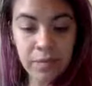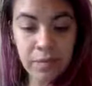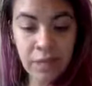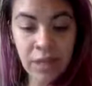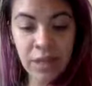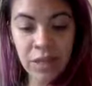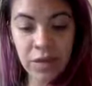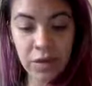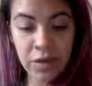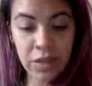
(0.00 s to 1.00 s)
I just
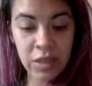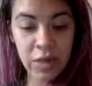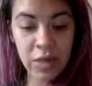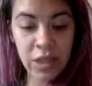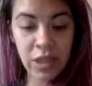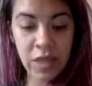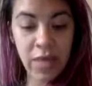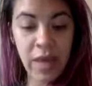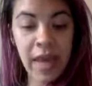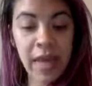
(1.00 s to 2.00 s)
ordered this, so I should know.
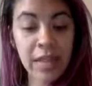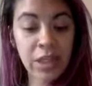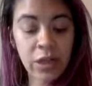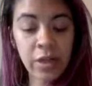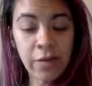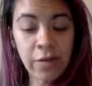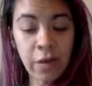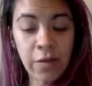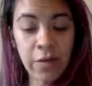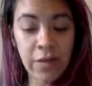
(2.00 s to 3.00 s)
It's thirty-four
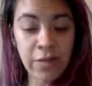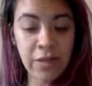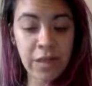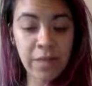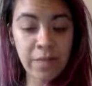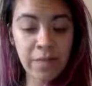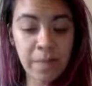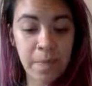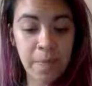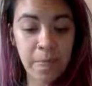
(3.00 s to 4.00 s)
fifty.
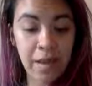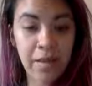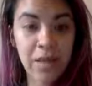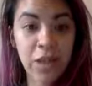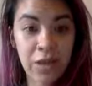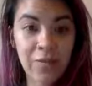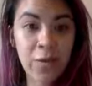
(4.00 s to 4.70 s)
Thirty-four